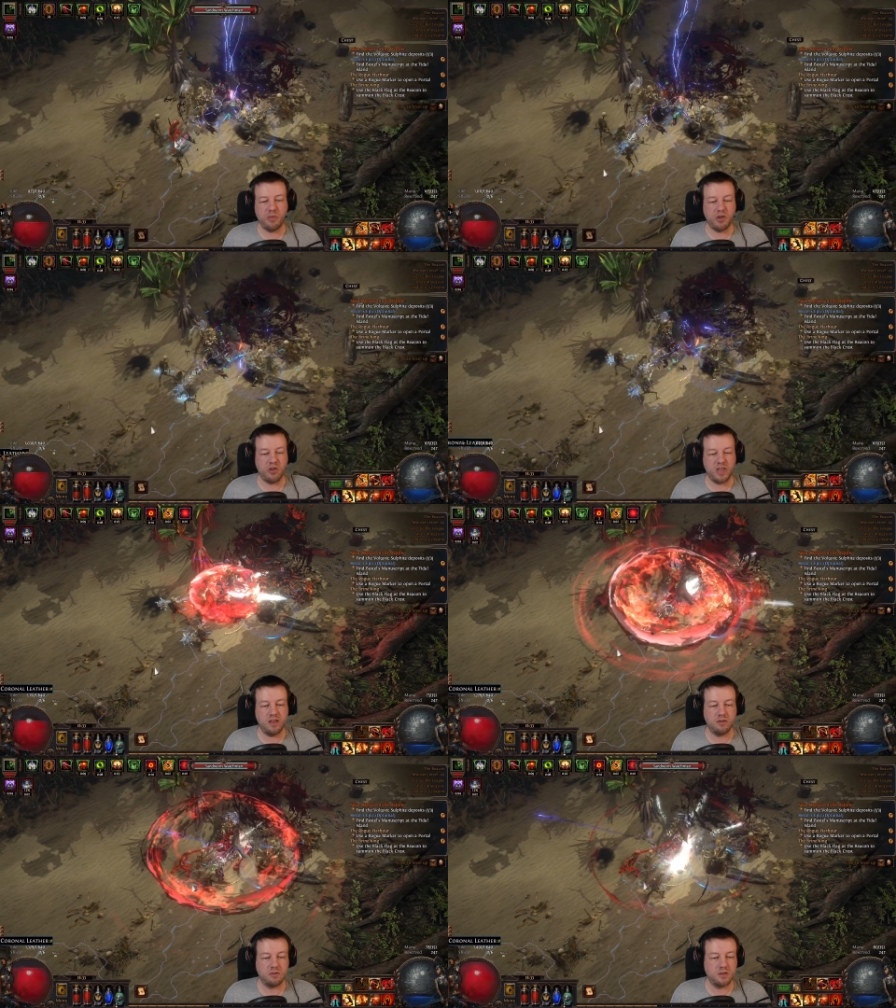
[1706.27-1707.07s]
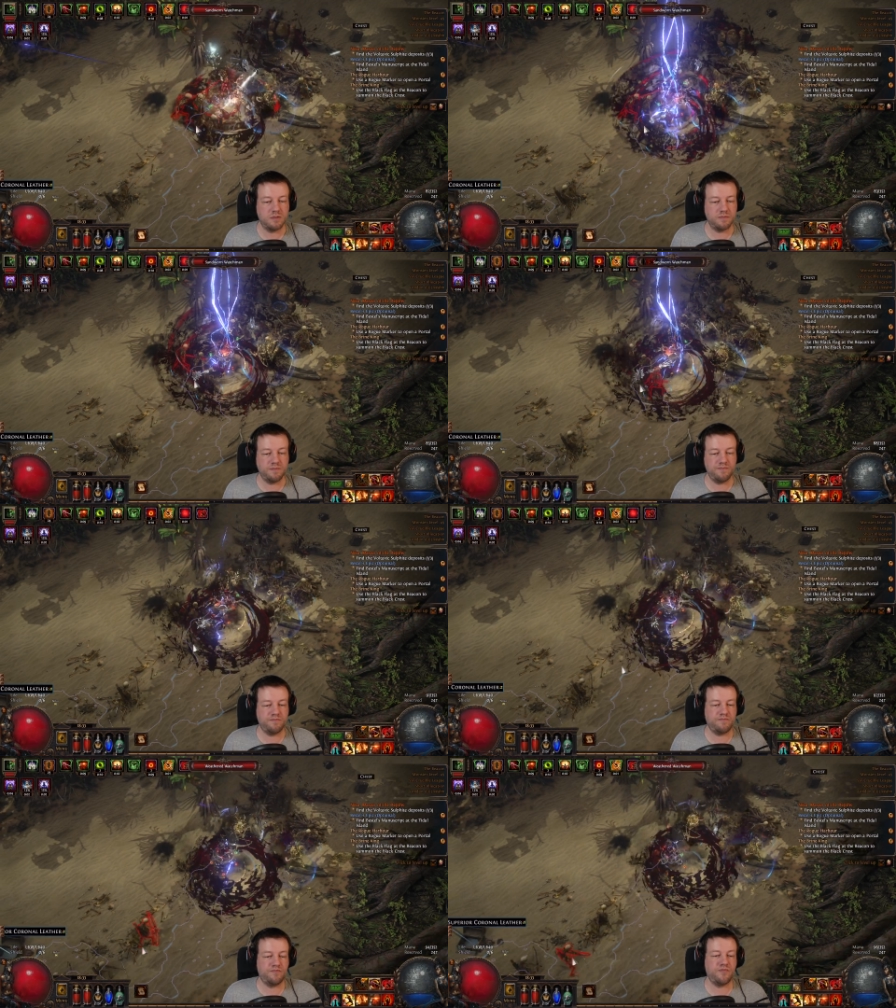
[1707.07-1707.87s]
got killed.
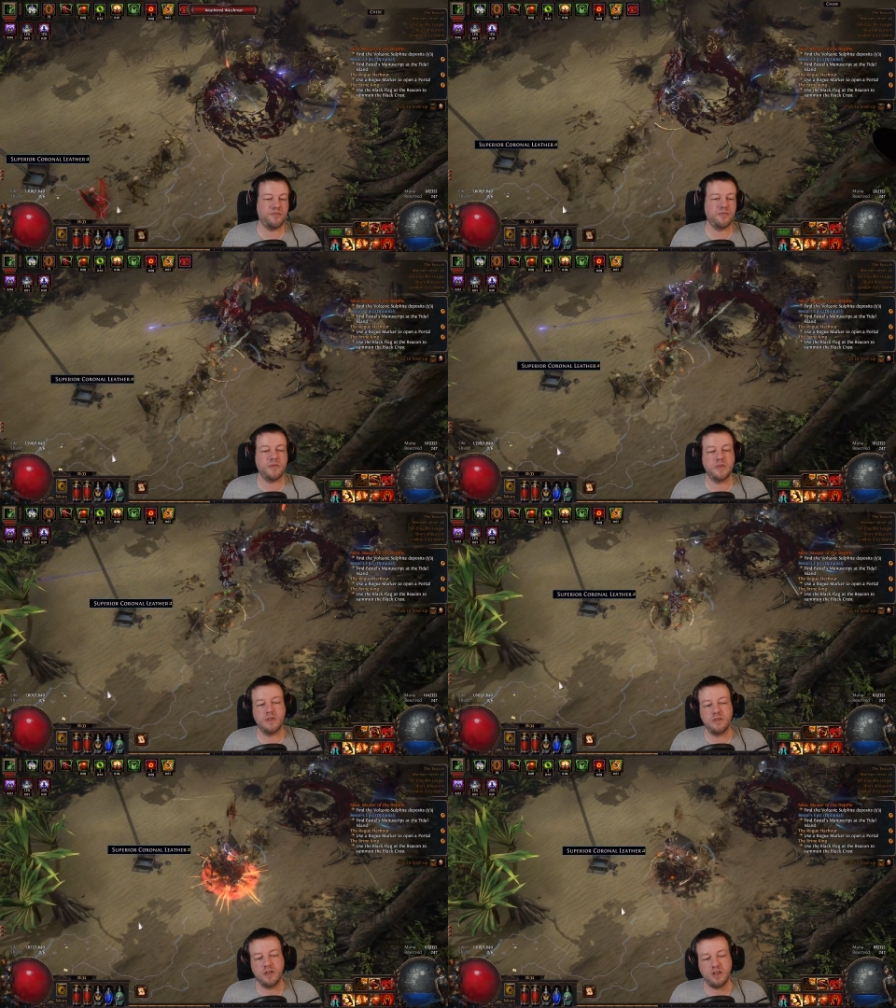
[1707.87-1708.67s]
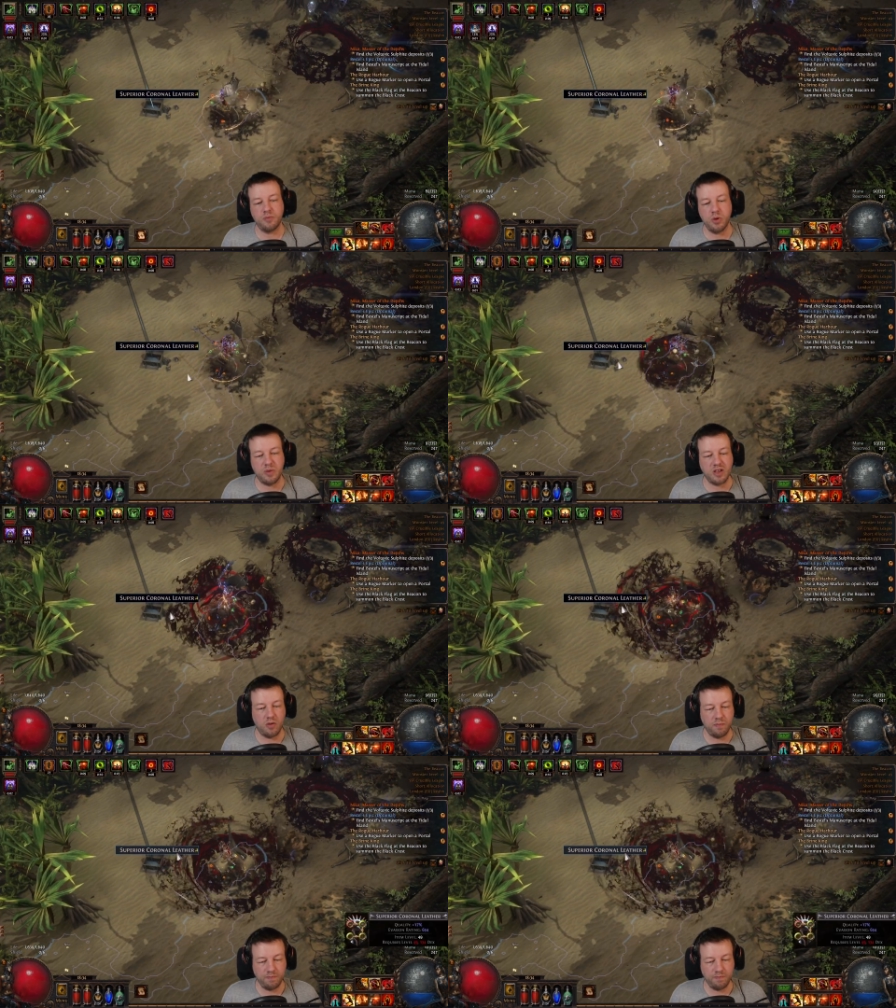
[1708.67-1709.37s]
So let's put it back on.